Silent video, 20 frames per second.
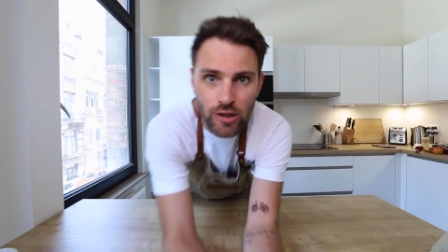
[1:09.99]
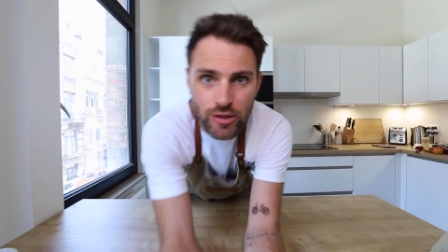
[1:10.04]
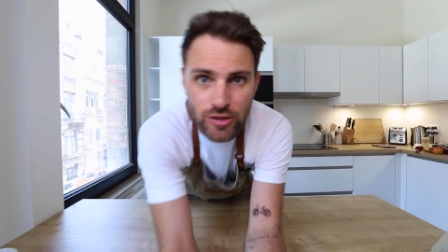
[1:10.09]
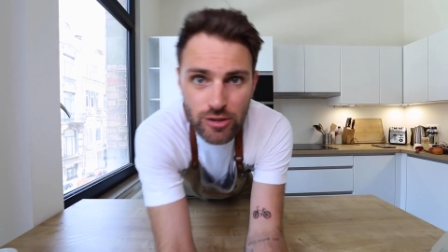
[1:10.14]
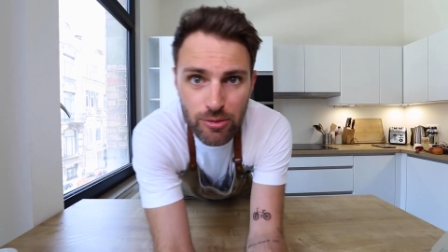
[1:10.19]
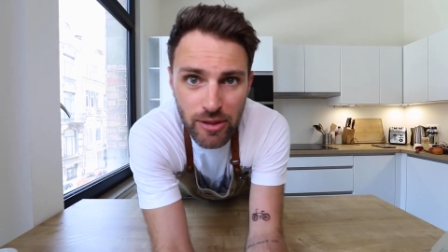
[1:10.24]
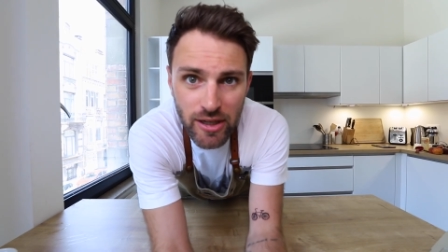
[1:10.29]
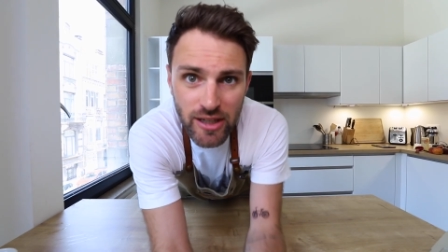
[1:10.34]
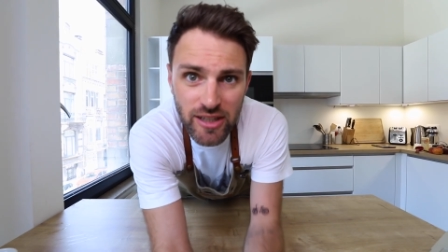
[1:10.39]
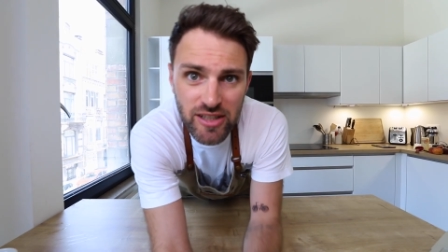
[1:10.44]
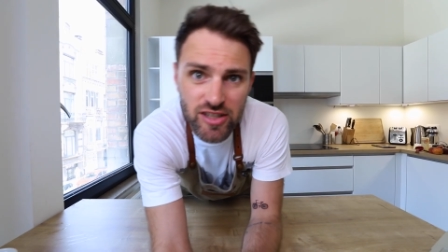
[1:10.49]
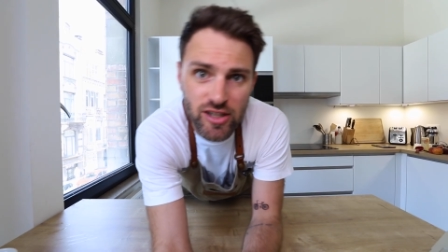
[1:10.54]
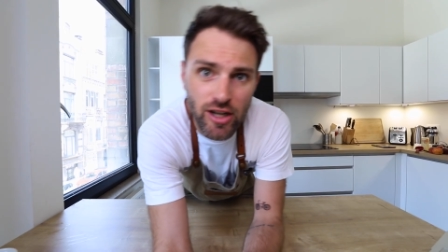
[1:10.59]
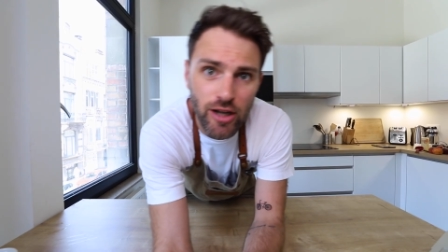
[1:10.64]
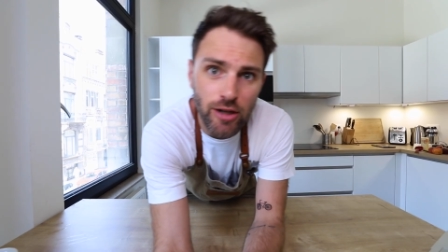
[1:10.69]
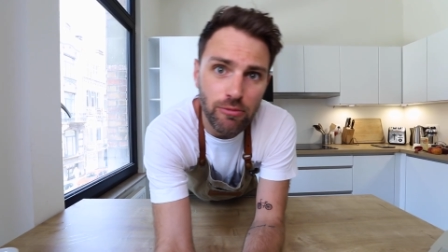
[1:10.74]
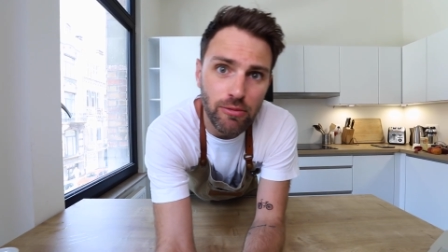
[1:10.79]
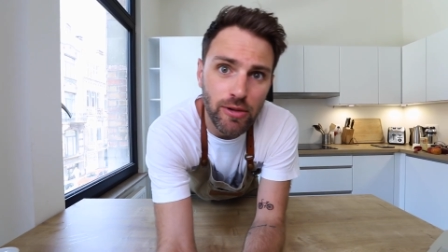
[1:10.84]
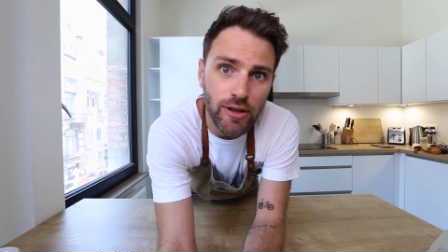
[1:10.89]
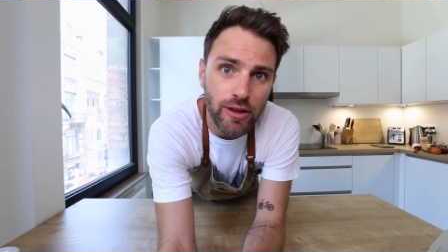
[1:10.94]
So we're gonna
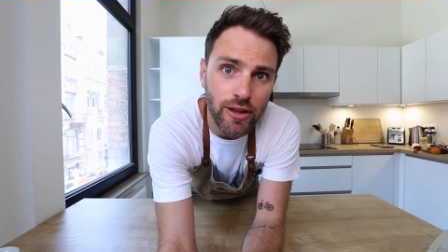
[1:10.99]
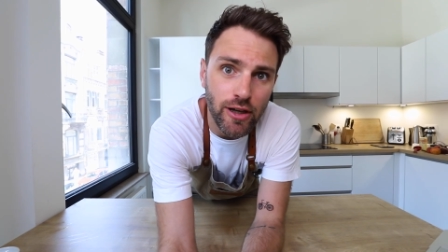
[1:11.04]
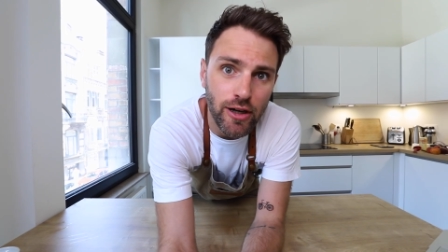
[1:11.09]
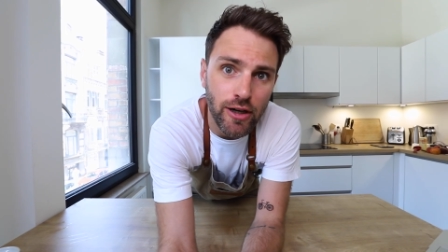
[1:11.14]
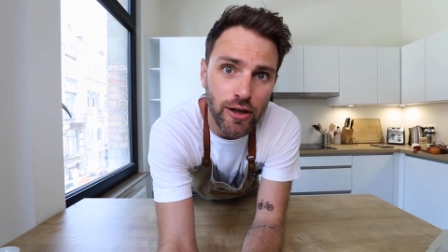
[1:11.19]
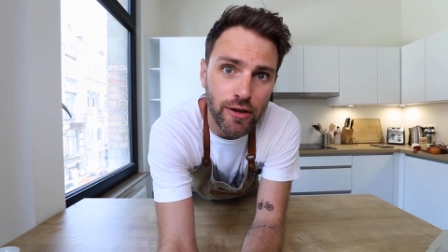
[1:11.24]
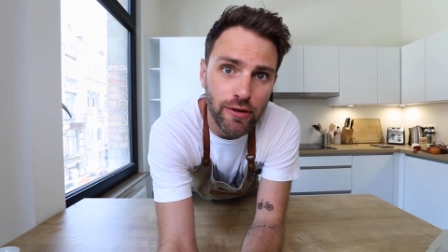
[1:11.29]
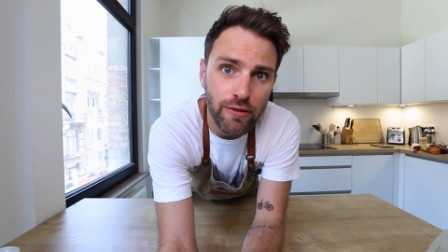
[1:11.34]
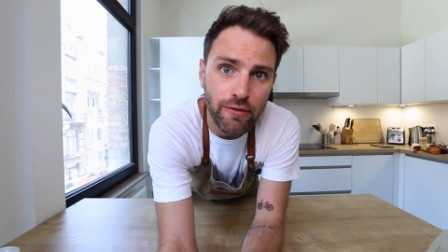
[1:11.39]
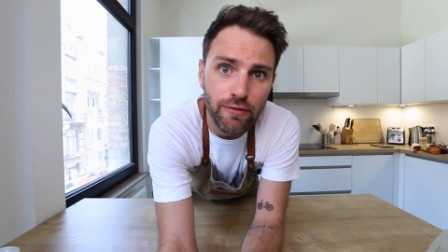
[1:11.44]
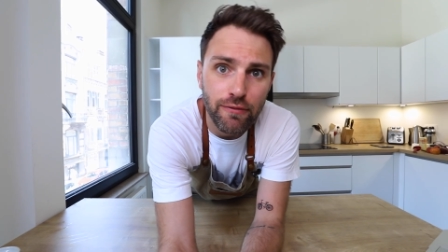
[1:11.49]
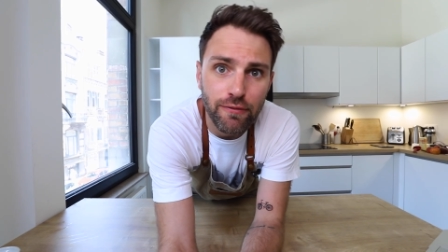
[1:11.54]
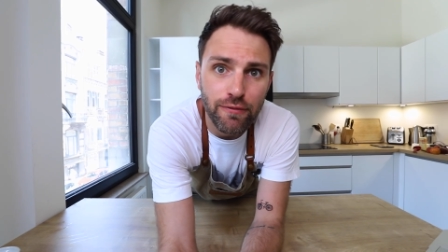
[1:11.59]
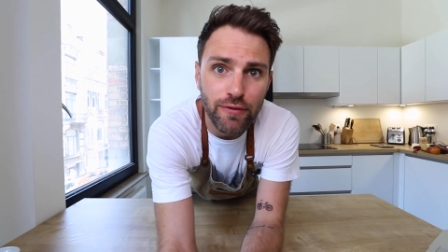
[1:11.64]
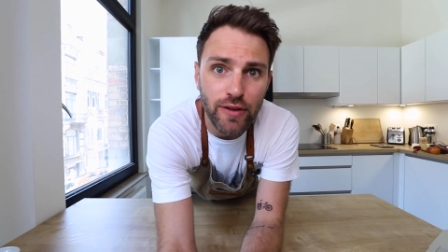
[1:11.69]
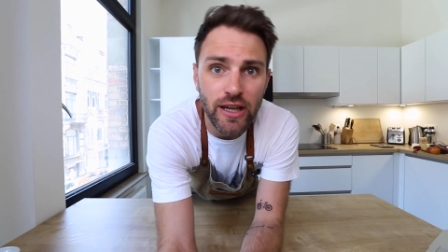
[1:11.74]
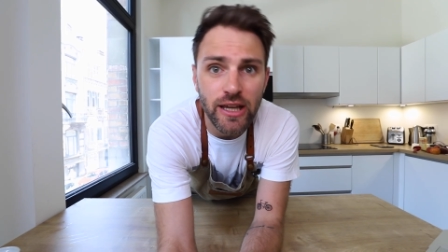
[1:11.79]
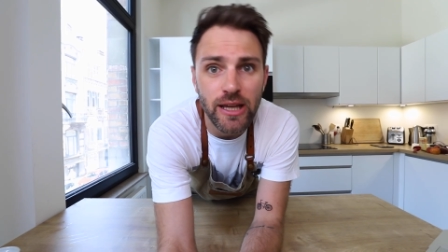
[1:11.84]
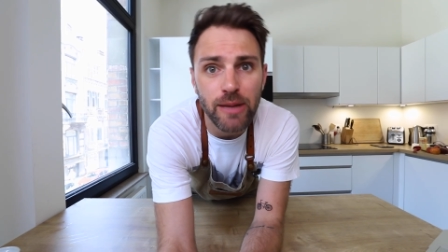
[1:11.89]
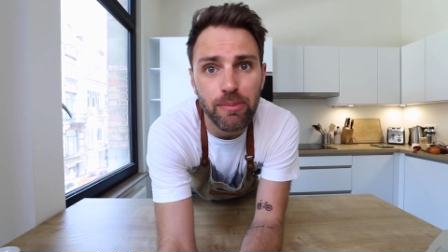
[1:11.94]
start with our
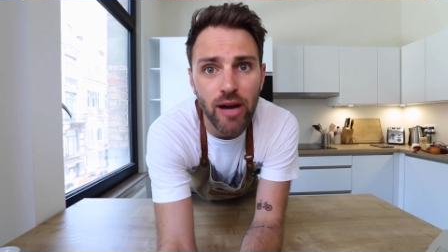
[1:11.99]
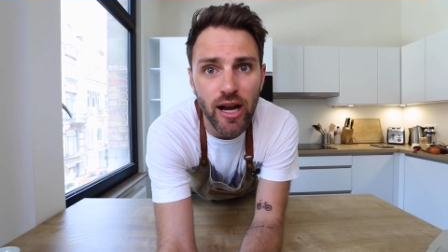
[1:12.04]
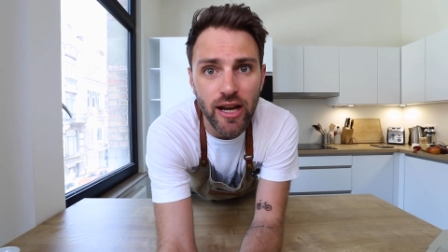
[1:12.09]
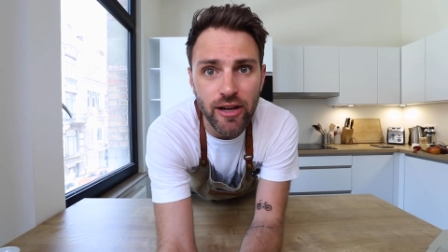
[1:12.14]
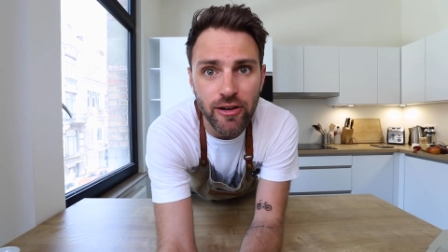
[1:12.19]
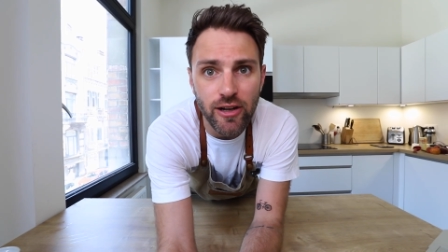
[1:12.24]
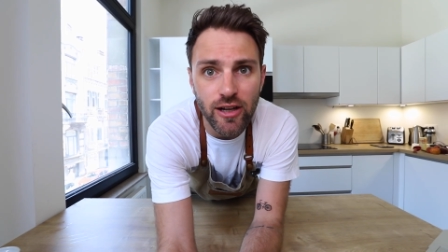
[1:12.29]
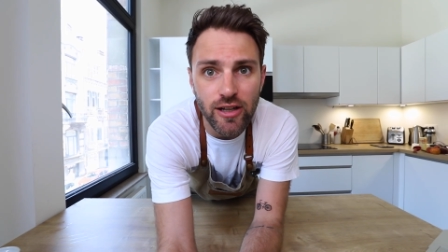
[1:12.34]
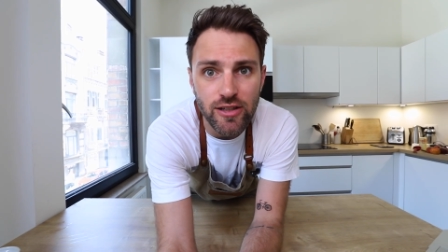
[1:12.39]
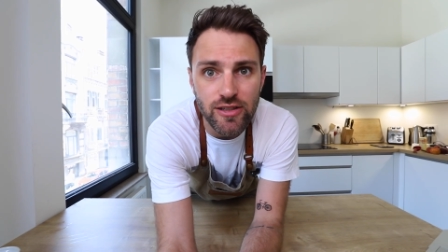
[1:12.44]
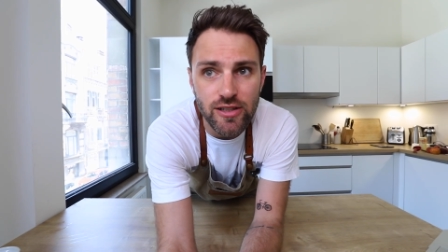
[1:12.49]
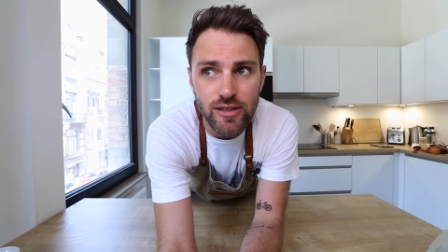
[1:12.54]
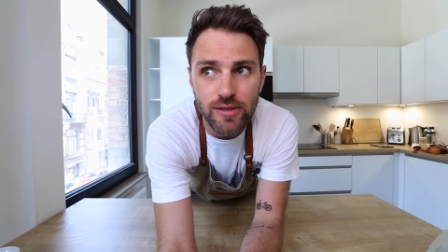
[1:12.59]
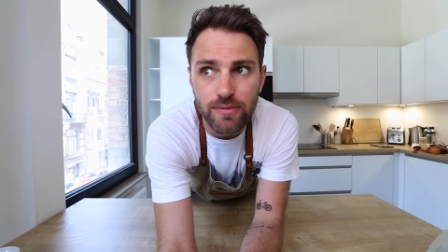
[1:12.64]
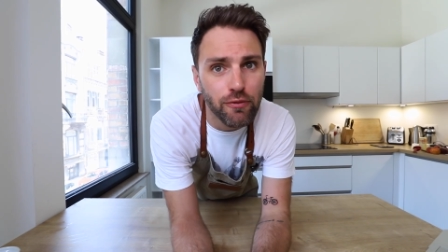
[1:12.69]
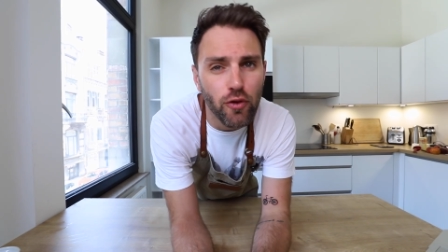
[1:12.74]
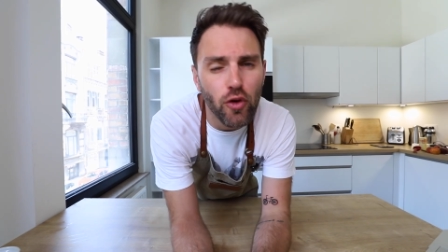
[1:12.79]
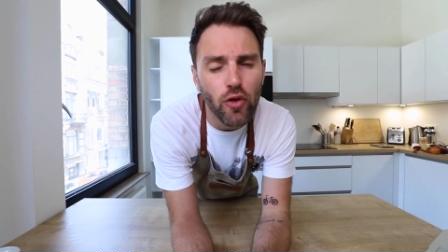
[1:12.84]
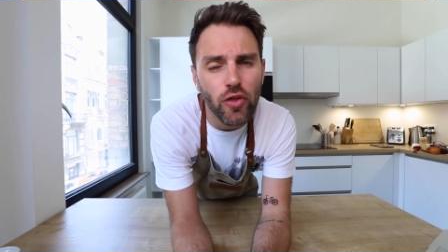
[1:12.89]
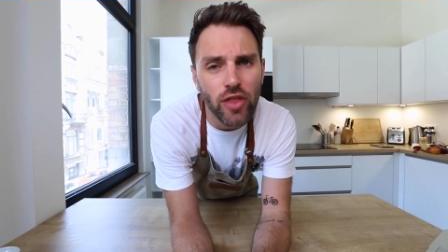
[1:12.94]
flaky pie crust.
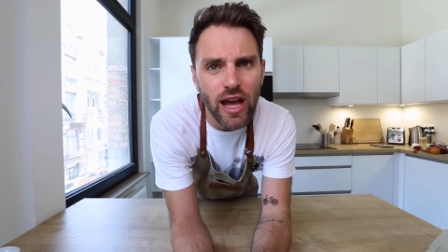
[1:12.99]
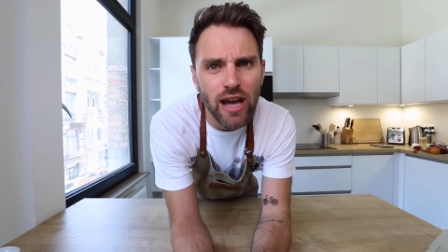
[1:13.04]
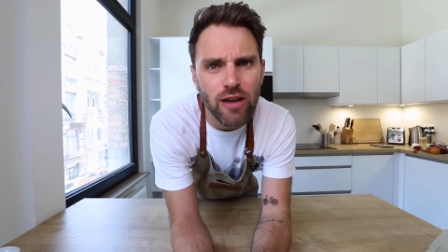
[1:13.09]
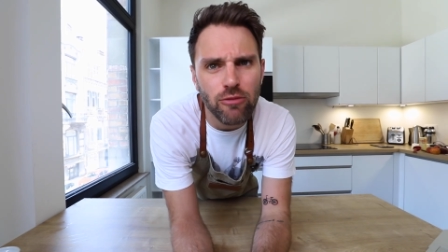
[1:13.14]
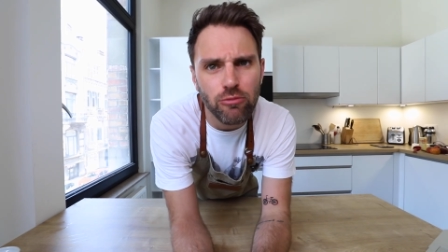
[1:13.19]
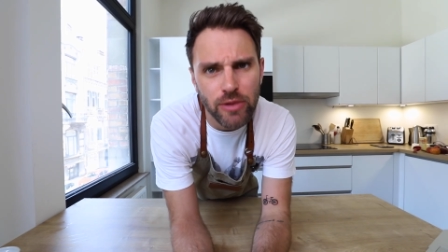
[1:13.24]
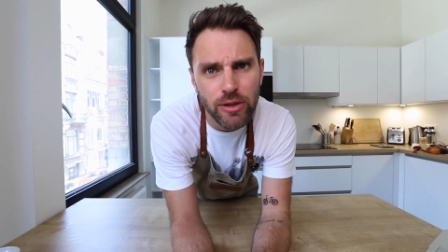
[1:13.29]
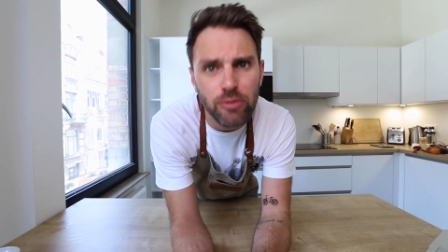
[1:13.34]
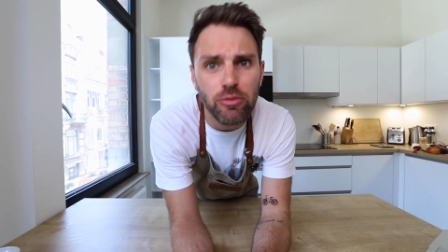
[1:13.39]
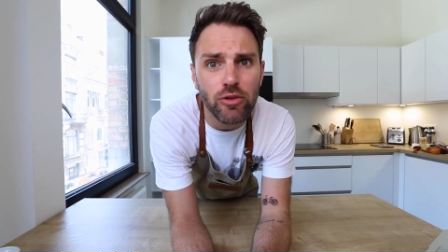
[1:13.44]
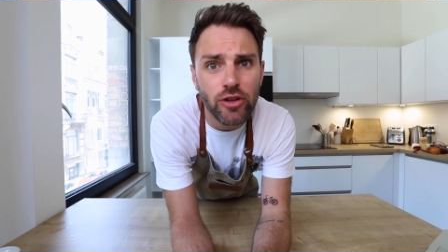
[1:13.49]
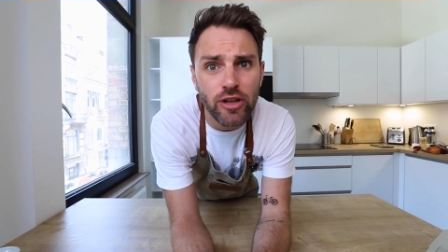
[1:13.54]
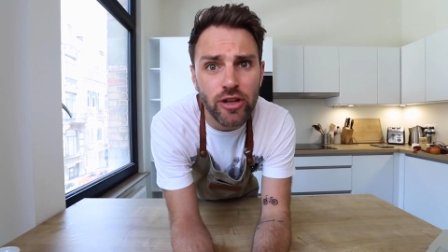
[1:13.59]
For that, we will